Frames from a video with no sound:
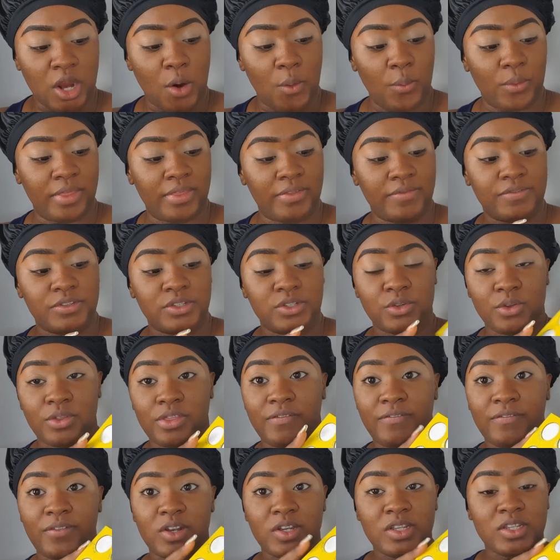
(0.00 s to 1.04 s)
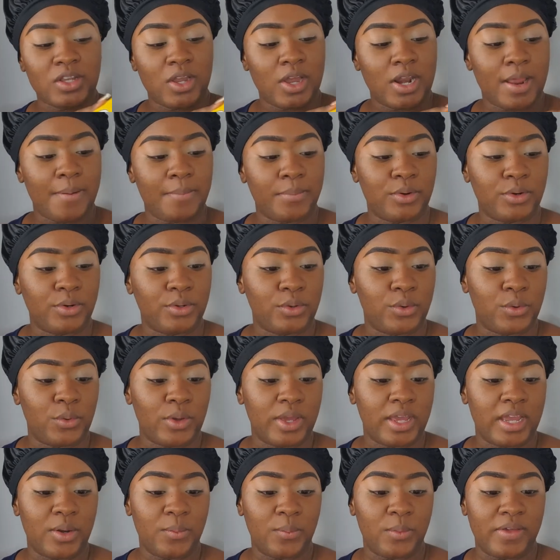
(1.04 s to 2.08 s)
with. So the first color I'm going to go
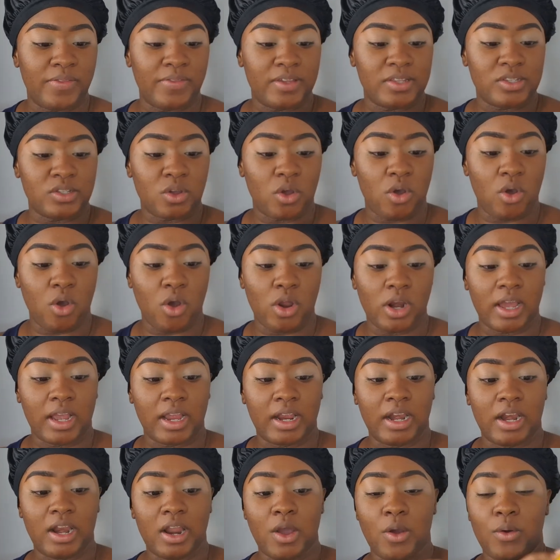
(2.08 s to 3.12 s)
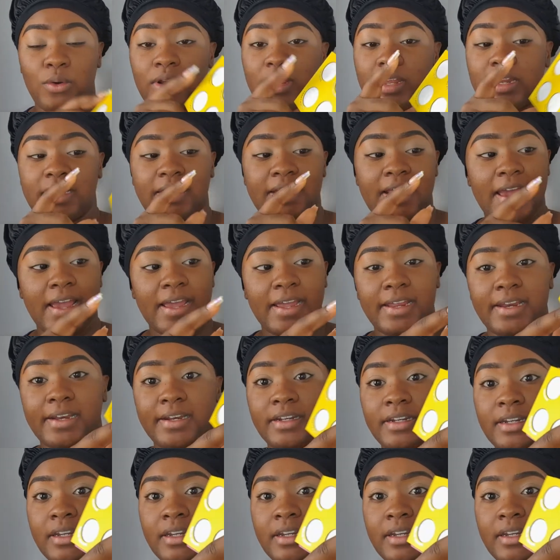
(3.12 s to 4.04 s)
in with is called Cloud 9.